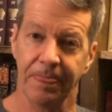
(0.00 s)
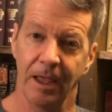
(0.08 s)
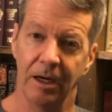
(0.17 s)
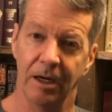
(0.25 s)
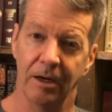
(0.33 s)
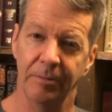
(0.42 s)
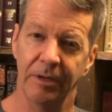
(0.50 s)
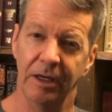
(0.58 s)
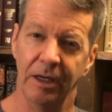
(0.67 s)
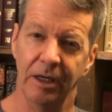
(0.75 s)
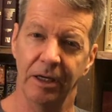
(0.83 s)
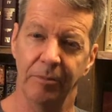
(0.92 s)
Um,
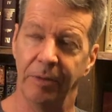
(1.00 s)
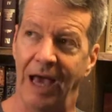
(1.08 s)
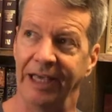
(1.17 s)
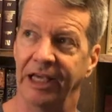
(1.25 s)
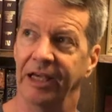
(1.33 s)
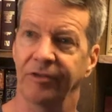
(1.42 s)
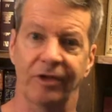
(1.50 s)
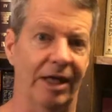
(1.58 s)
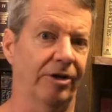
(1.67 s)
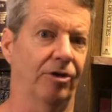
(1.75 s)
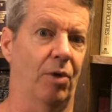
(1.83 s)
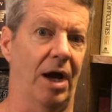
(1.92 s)
I guess I
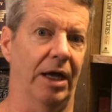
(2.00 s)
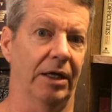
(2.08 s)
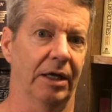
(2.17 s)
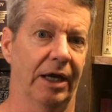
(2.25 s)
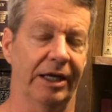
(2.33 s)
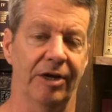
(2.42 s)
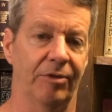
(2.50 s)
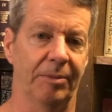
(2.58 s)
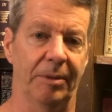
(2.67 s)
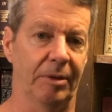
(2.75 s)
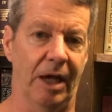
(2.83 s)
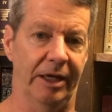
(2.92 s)
don't know why. I can't
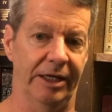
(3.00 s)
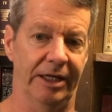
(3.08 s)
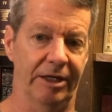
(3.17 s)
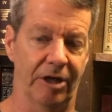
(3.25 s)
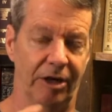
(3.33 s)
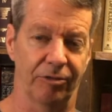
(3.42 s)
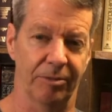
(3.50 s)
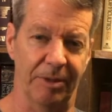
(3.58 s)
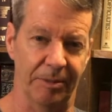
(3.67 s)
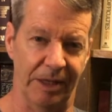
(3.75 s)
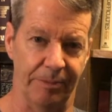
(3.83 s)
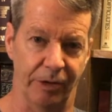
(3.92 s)
remember. I didn't. I don't
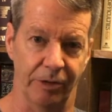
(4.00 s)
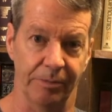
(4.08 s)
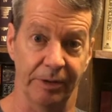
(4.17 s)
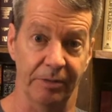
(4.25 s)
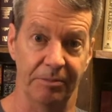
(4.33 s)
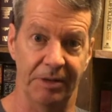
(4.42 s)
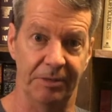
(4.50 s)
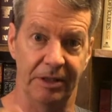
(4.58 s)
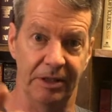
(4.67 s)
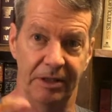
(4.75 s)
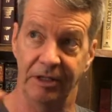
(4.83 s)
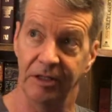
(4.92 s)
remember that part. But
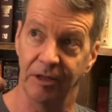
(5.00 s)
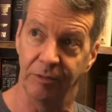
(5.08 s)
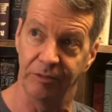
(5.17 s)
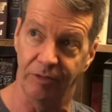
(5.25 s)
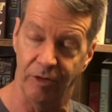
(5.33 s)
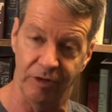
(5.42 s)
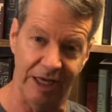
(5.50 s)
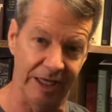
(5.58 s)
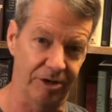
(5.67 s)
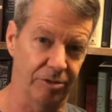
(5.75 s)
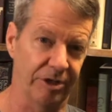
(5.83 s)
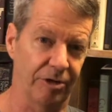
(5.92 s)
maybe it was a
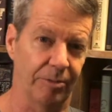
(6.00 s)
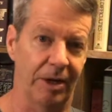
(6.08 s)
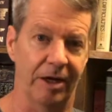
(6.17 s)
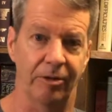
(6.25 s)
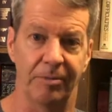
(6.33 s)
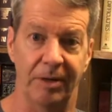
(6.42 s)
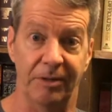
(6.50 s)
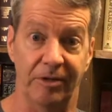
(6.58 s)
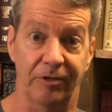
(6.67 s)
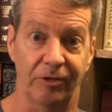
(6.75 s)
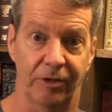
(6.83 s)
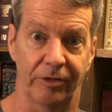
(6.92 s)
volcano nearby, or maybe he
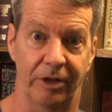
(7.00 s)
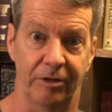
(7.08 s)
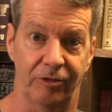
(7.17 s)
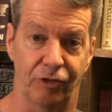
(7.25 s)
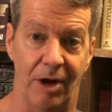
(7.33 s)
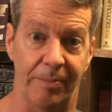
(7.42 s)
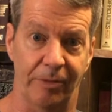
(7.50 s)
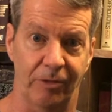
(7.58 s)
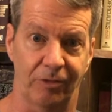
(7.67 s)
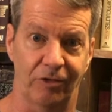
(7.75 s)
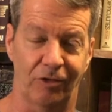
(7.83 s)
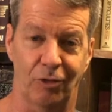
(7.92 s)
saw the tropical
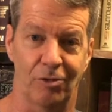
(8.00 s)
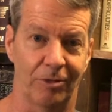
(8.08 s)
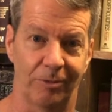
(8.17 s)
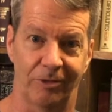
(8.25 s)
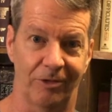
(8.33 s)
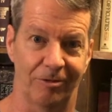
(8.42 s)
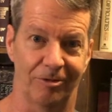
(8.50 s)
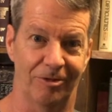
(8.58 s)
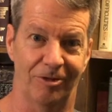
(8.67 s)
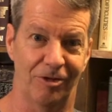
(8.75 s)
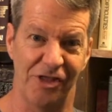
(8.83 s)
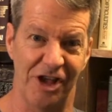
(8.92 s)
storms and
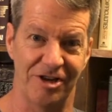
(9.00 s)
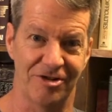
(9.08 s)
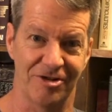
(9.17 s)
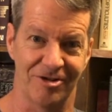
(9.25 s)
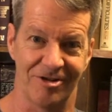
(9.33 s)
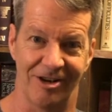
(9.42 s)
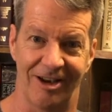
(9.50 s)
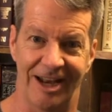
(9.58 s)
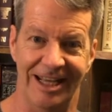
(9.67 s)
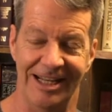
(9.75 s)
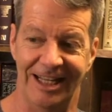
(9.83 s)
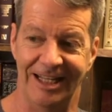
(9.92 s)
thunder,
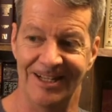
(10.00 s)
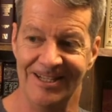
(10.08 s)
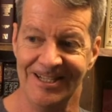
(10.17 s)
lightning